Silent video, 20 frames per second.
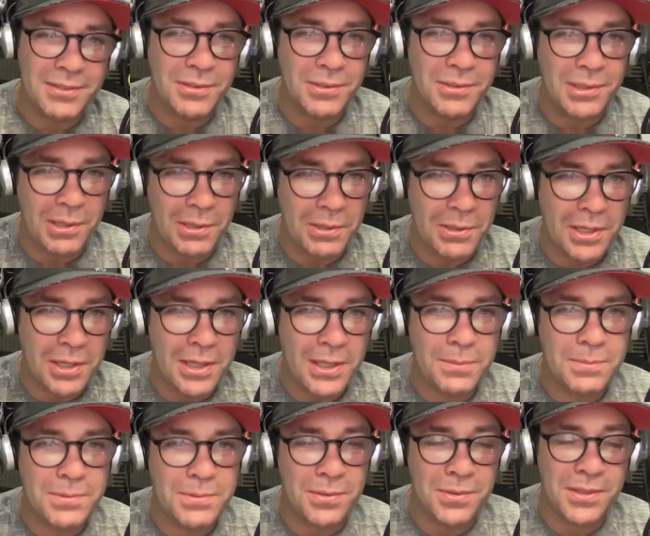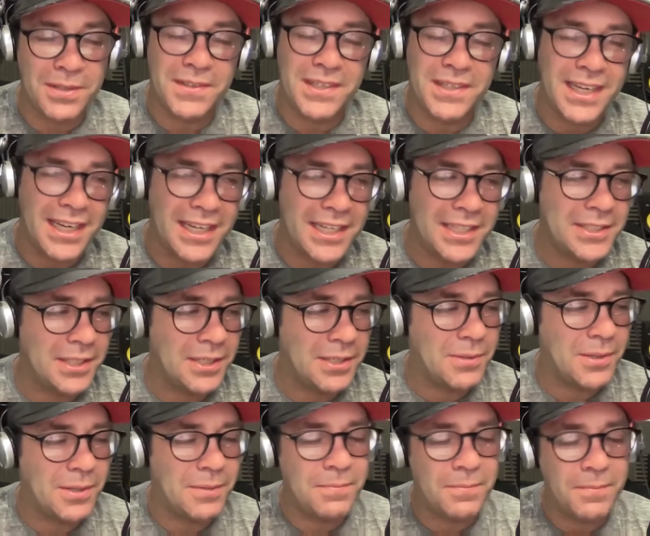or low carbs, or even
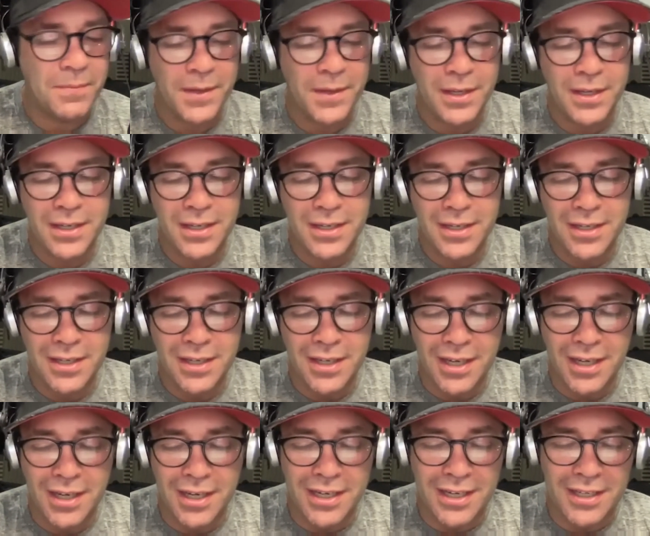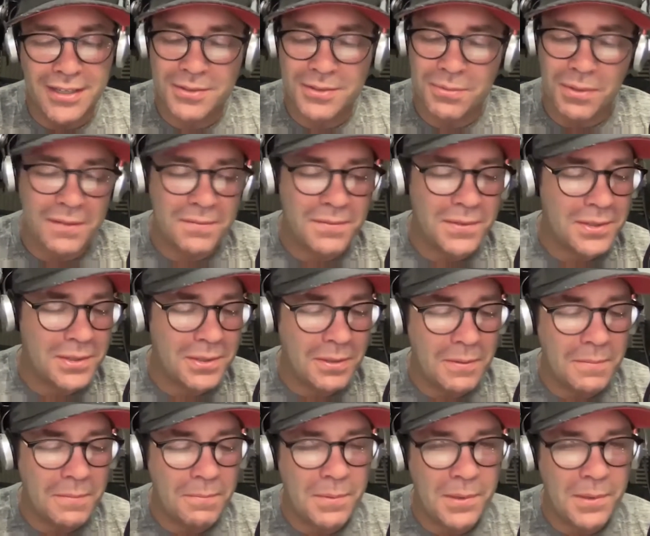keto. It's great for some.